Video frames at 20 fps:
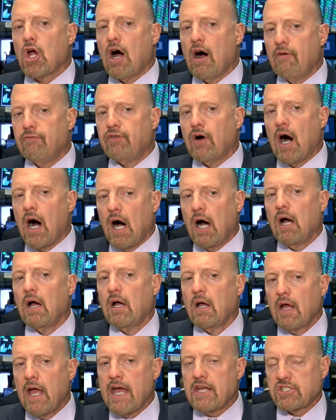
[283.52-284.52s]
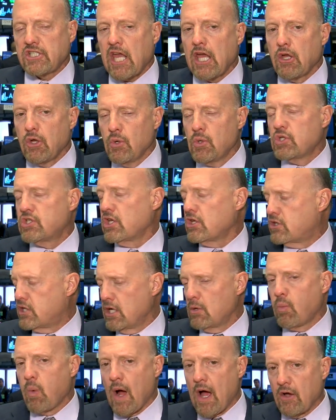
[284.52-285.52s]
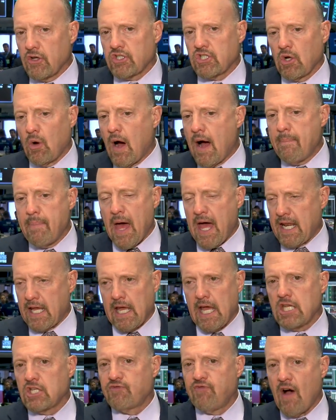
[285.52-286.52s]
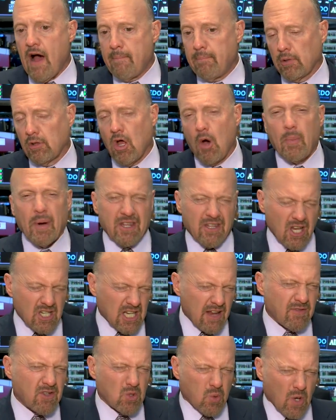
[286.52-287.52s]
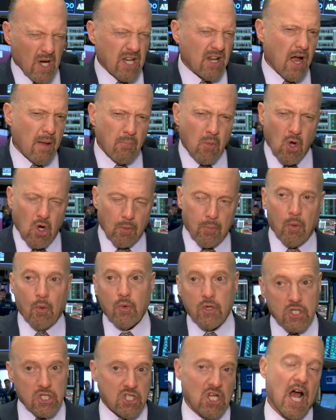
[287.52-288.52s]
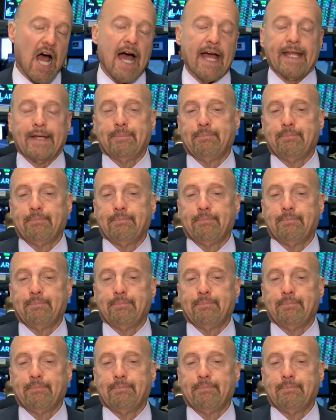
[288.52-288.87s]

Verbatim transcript: of uh, SKUs that did well, so I'm not against Five Below, but it does have a 29 multiple, which is high.